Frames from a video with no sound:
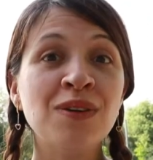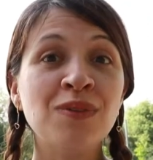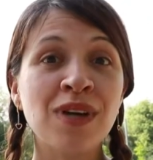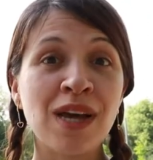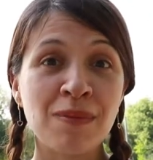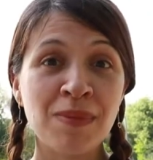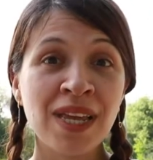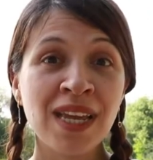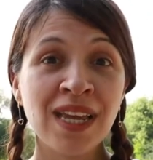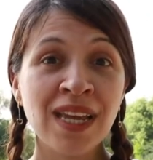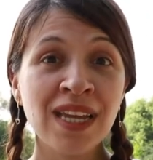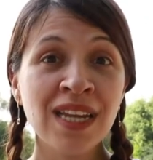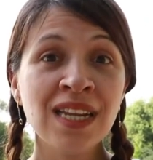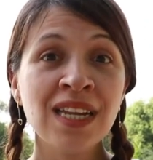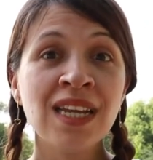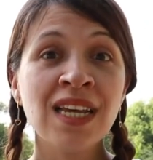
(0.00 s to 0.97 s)
And
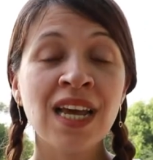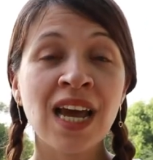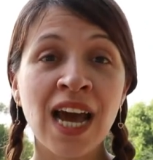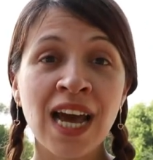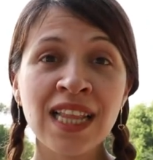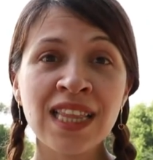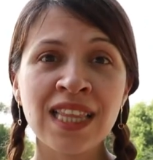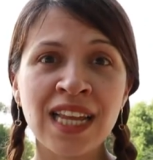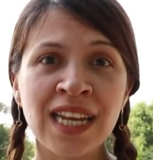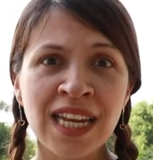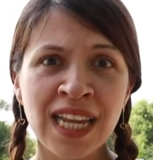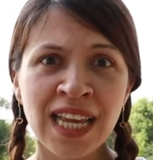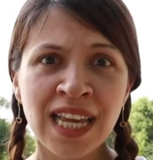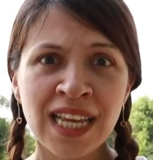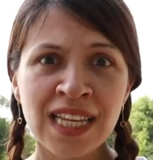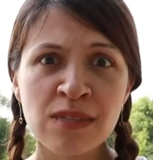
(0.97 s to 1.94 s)
also,
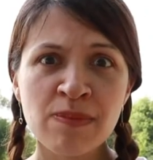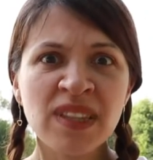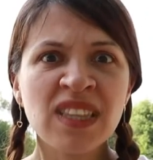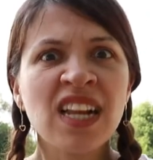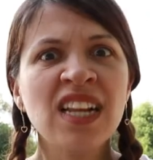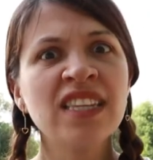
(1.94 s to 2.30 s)
people